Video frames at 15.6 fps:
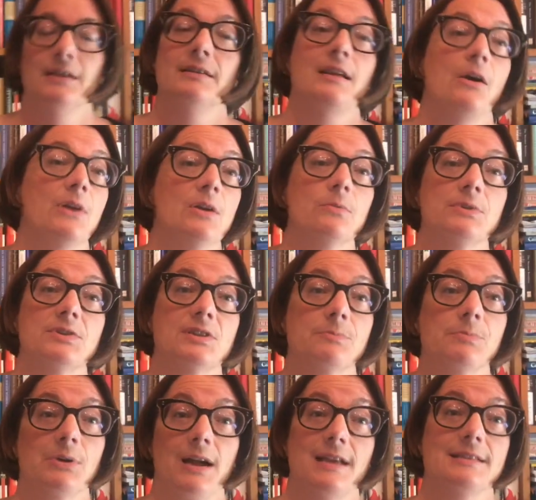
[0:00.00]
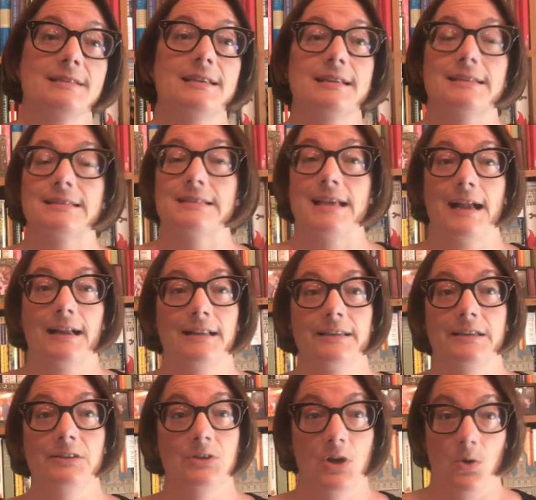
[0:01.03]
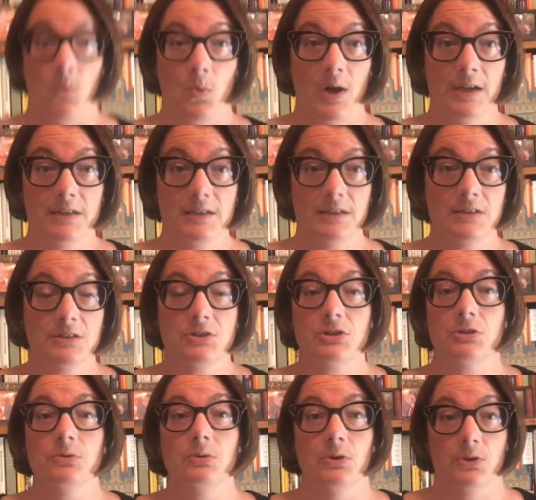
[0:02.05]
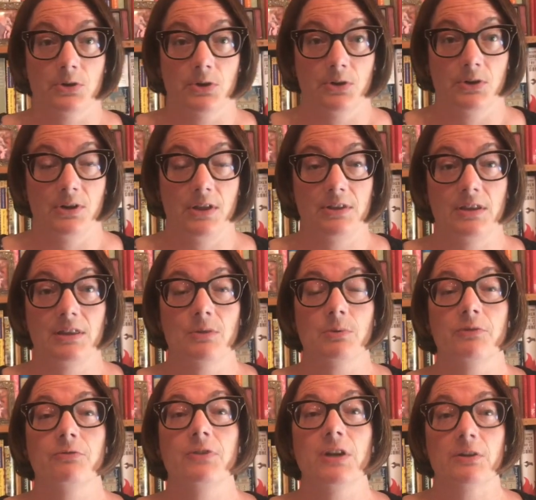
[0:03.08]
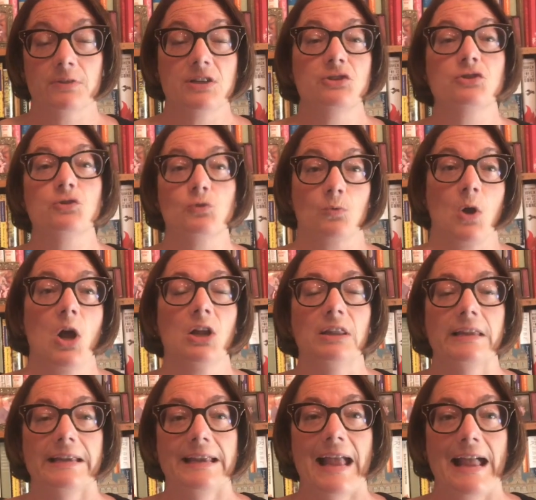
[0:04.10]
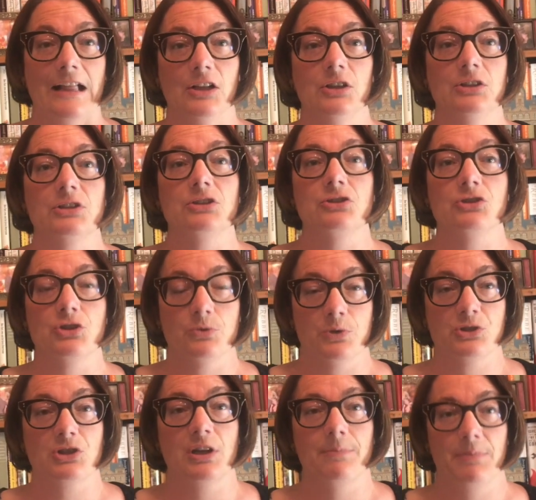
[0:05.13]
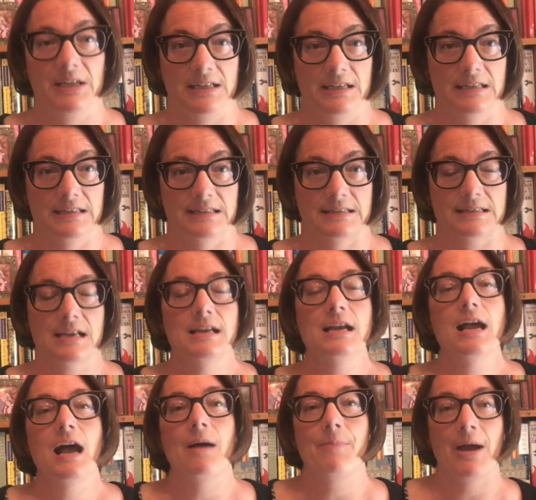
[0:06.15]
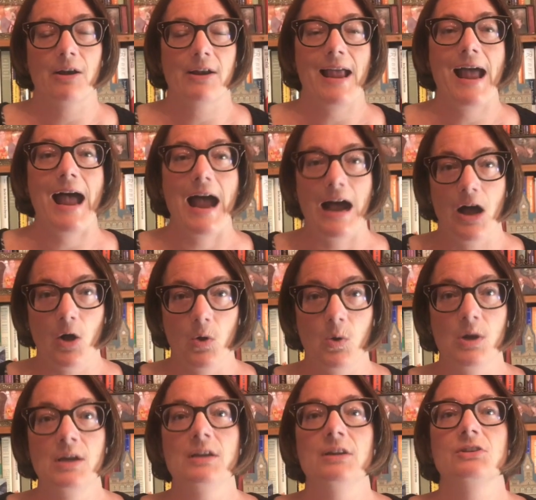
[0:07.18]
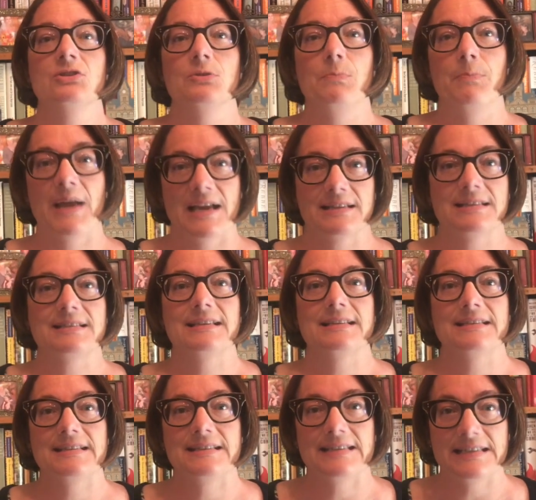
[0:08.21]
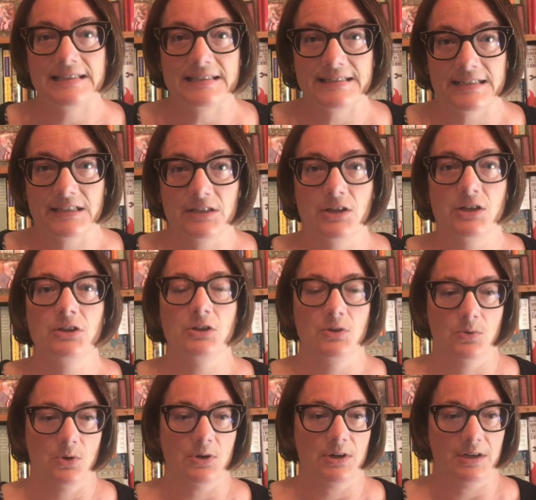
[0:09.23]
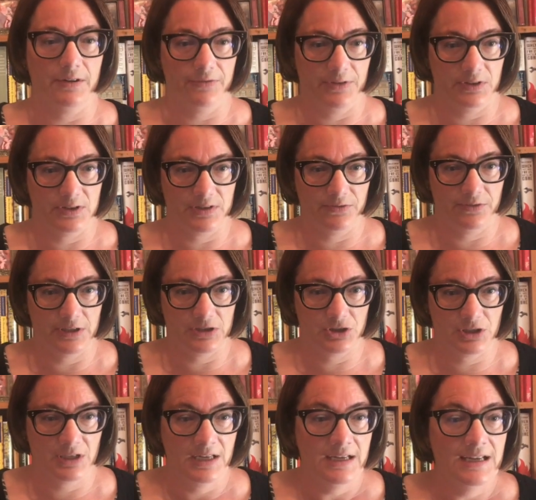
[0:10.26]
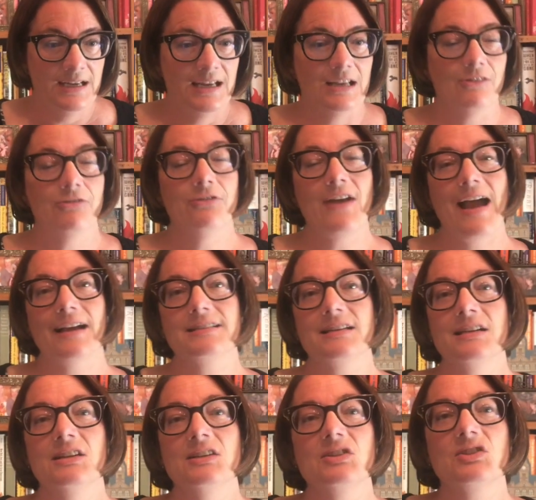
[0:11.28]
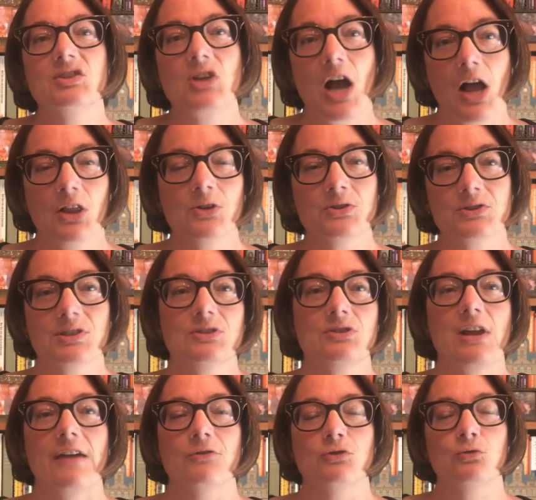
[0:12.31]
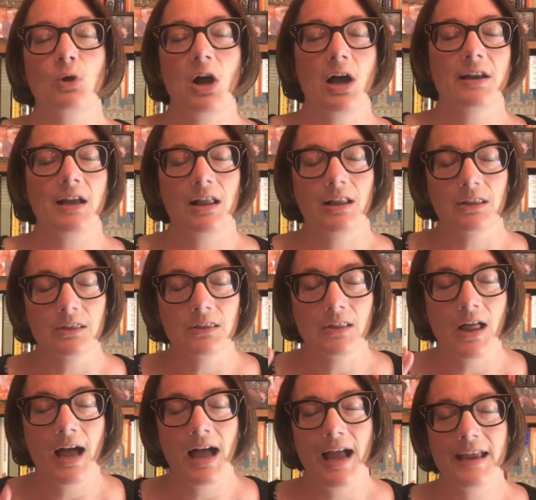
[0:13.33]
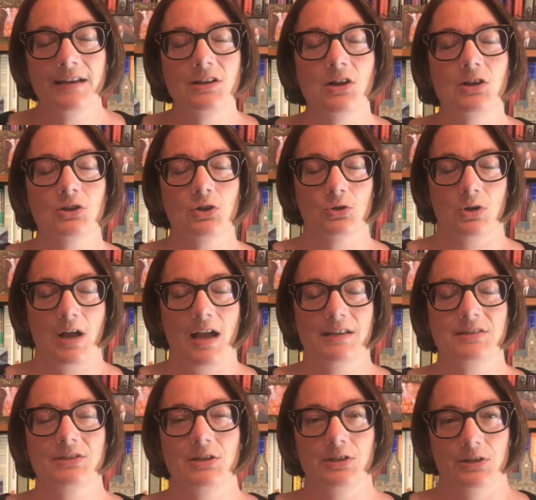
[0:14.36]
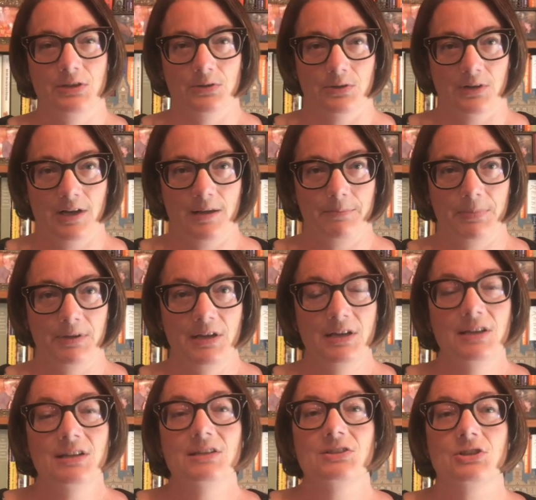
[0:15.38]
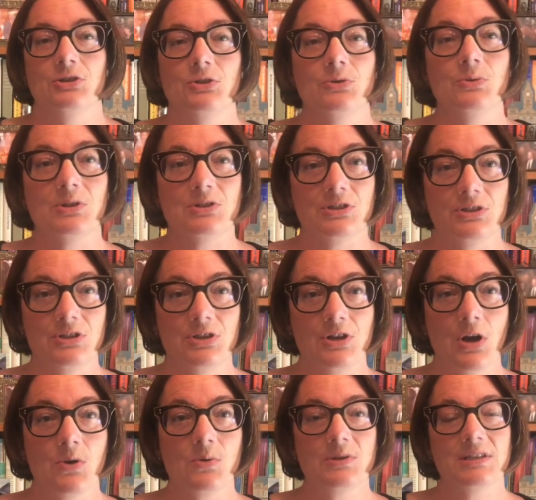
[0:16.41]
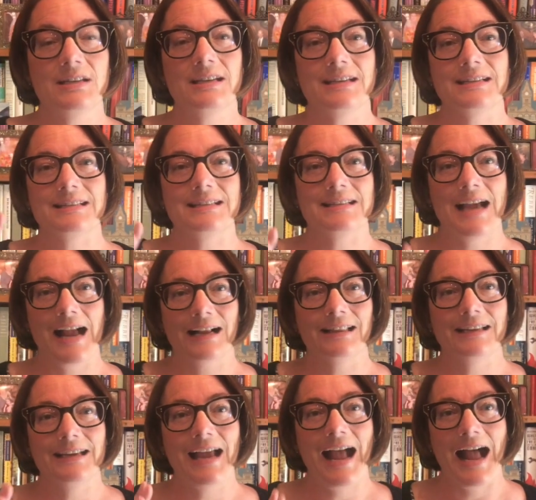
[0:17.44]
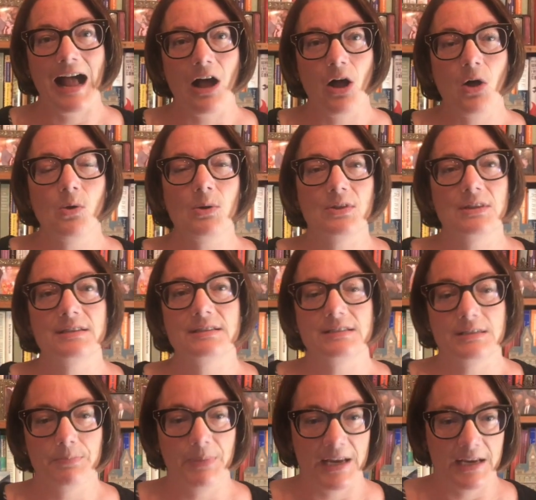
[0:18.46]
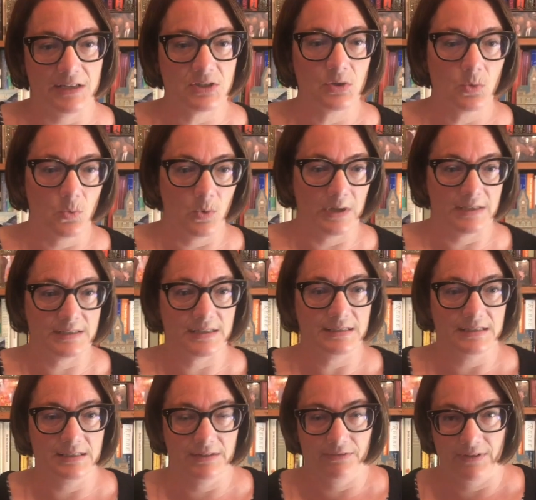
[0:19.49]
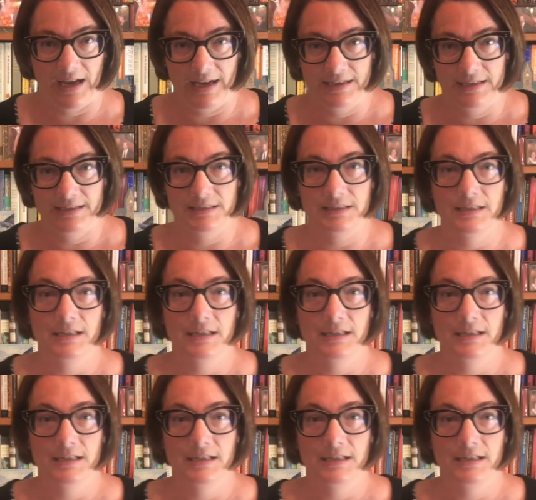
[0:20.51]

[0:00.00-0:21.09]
Now, it will surprise exactly no one to learn that there were very strongly held Jewish opinions about how to best season your gefilte fish. In fact, scholars have drawn a line across Europe to denote exactly how this debate was divided.